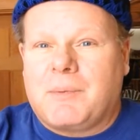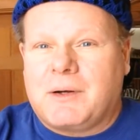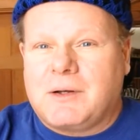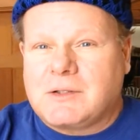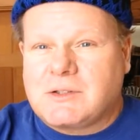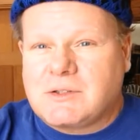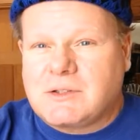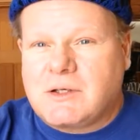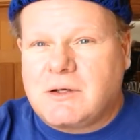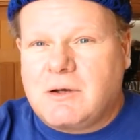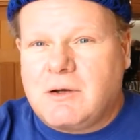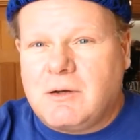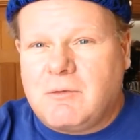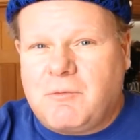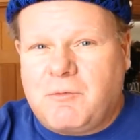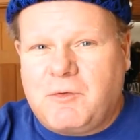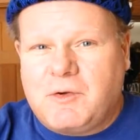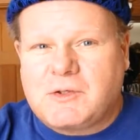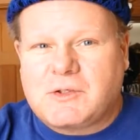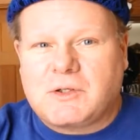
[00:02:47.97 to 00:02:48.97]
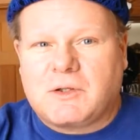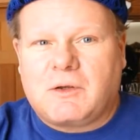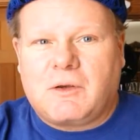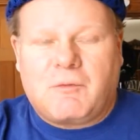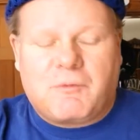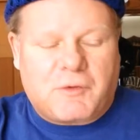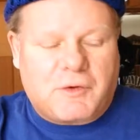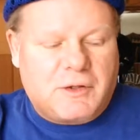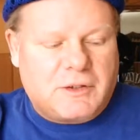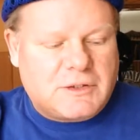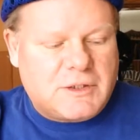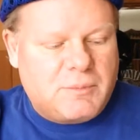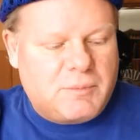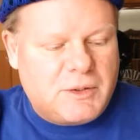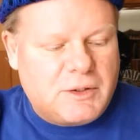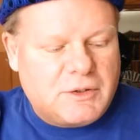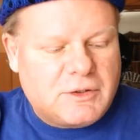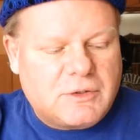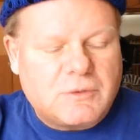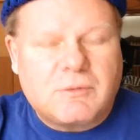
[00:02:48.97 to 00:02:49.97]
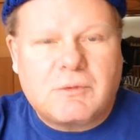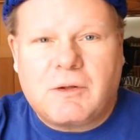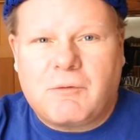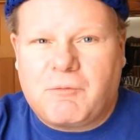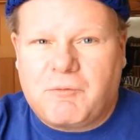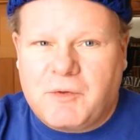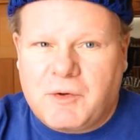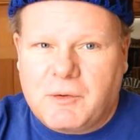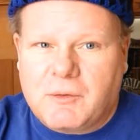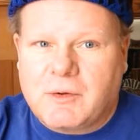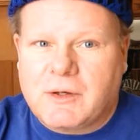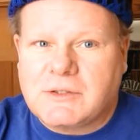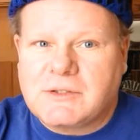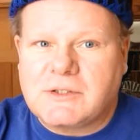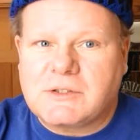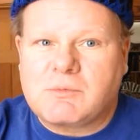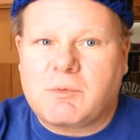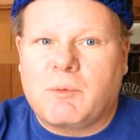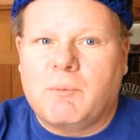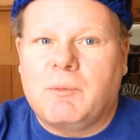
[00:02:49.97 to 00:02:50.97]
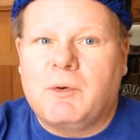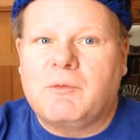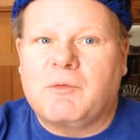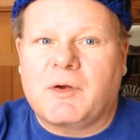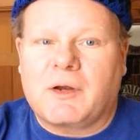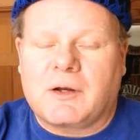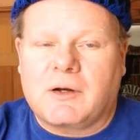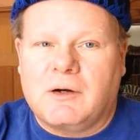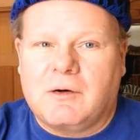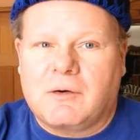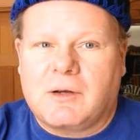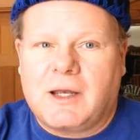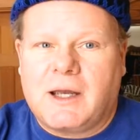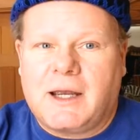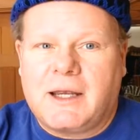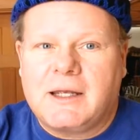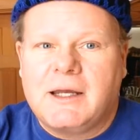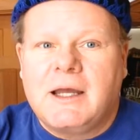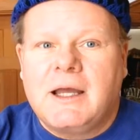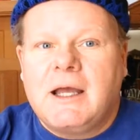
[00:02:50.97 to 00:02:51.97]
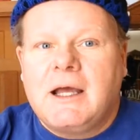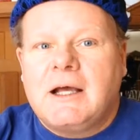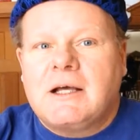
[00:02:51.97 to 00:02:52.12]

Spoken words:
but it's good visually for you to be doing the fingerings as we're moving, okay?